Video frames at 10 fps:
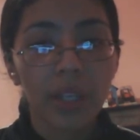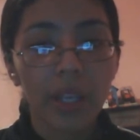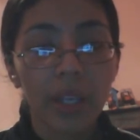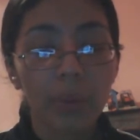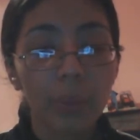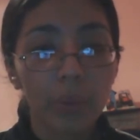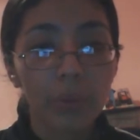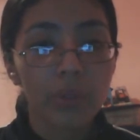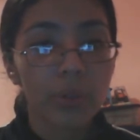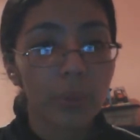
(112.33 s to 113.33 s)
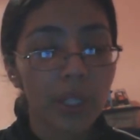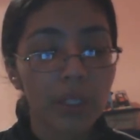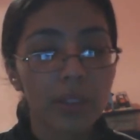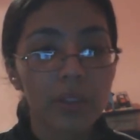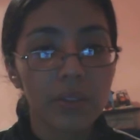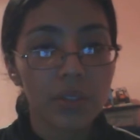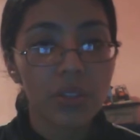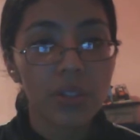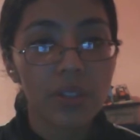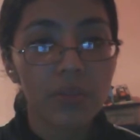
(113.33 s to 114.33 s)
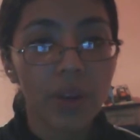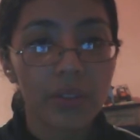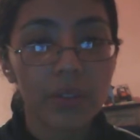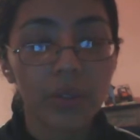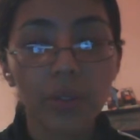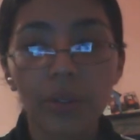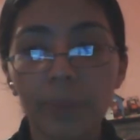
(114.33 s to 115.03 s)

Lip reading: able to make decisions faster.